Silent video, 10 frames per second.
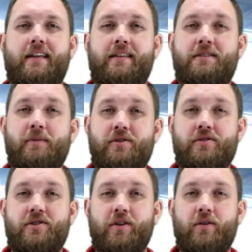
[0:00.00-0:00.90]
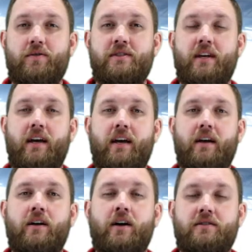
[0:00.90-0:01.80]
This picture shows
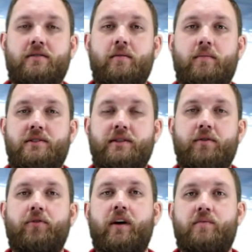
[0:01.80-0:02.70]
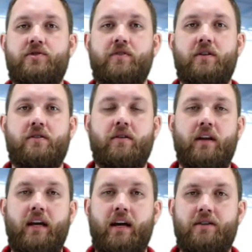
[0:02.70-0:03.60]
a custom steel frame structure
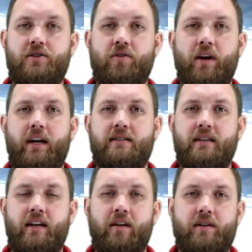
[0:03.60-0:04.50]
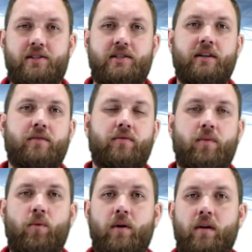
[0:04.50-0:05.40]
that has cranes that carry steel
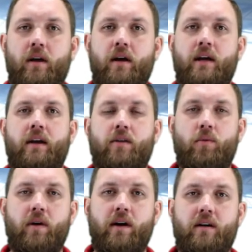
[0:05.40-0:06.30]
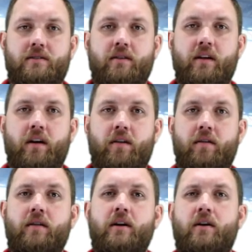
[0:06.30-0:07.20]
from one end of the warehouse to the
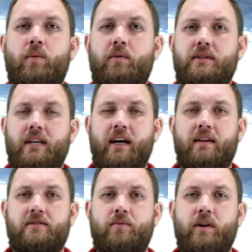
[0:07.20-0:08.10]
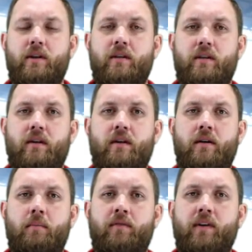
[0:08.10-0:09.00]
other. We were tasked with
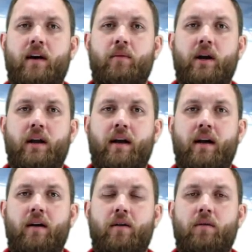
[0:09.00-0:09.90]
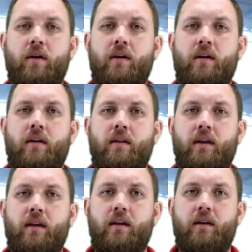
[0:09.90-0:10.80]
evaluating how
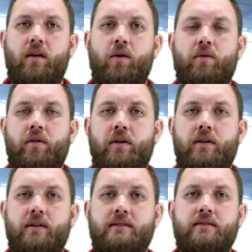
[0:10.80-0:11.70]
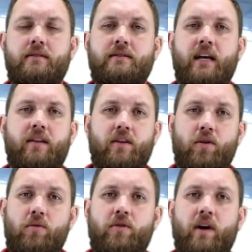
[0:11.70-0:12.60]
the owner could take the
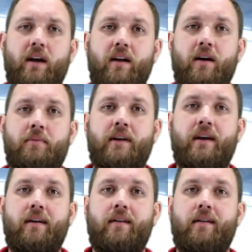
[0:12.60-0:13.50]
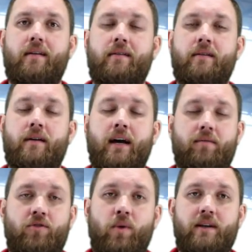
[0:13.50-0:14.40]
old crane and update it to
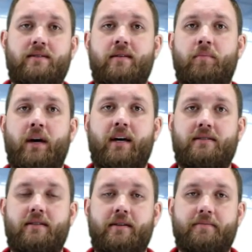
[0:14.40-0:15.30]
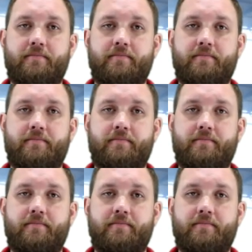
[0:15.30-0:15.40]
have twice the capacity.